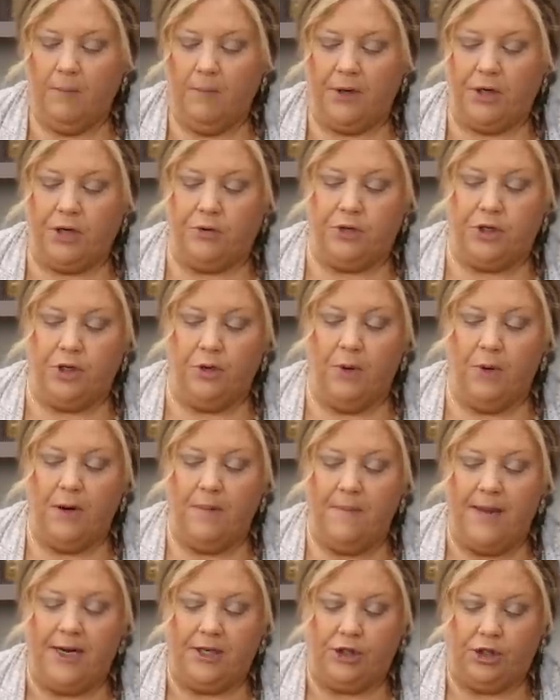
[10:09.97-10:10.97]
But you do want
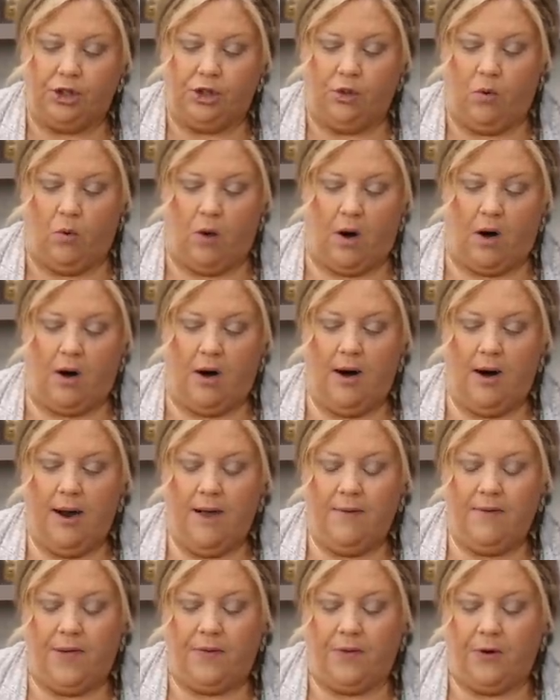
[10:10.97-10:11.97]
to make sure
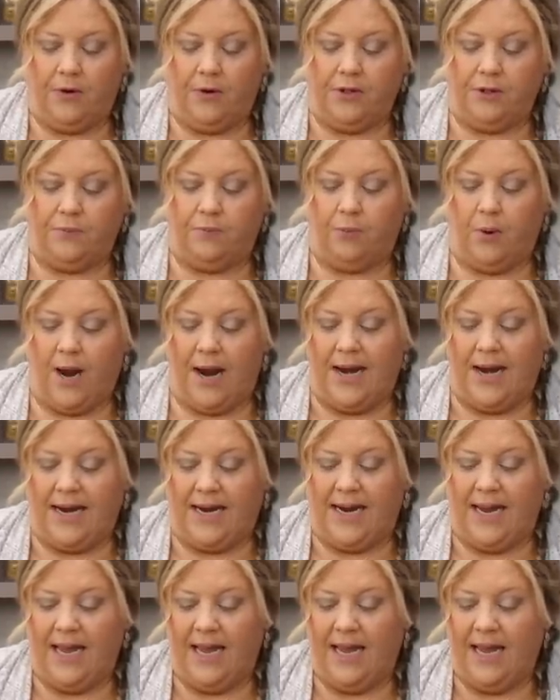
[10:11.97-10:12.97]
that there is
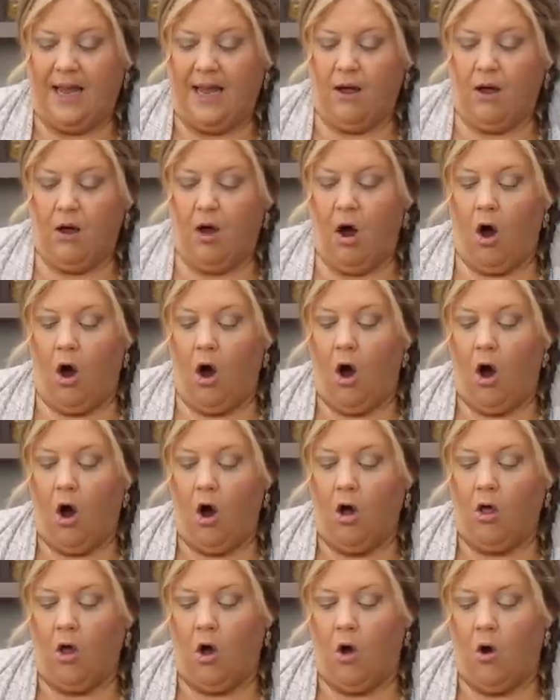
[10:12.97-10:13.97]
breading
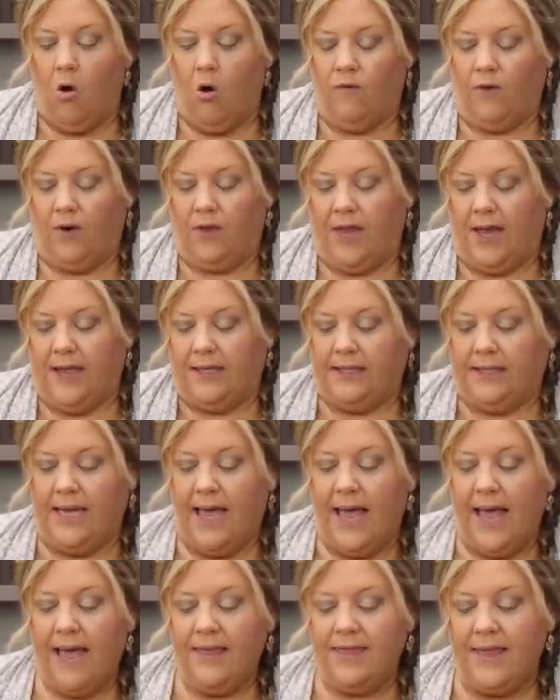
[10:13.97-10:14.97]
all over this.
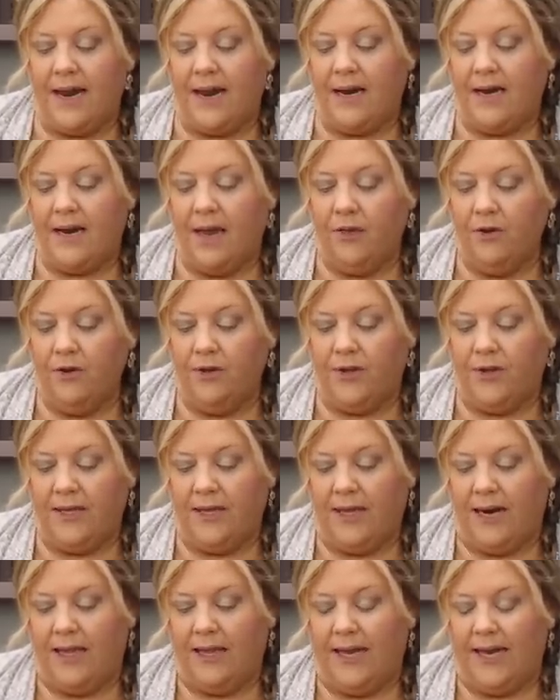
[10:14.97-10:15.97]
Then another thing
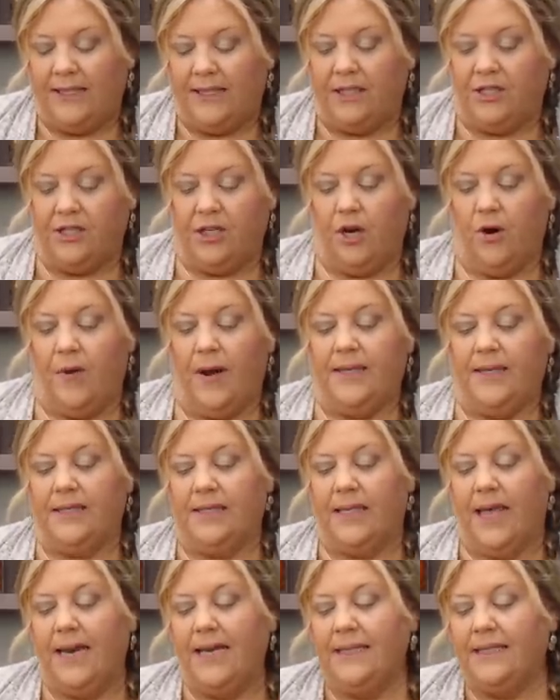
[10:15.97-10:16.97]
that I like to do
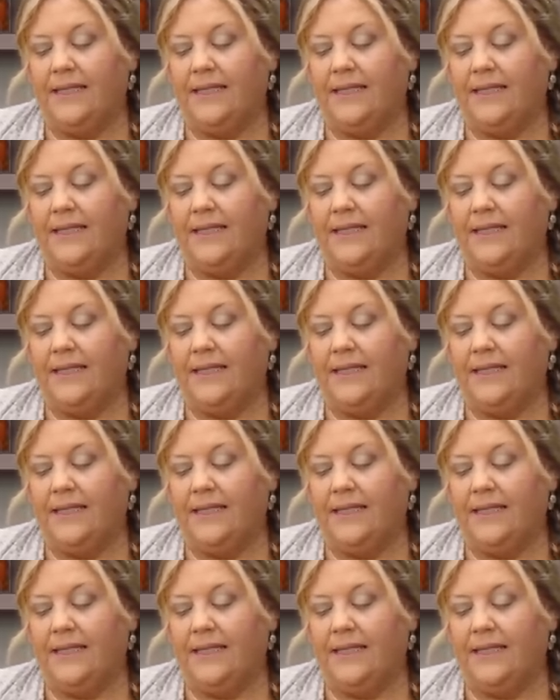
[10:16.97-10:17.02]
is let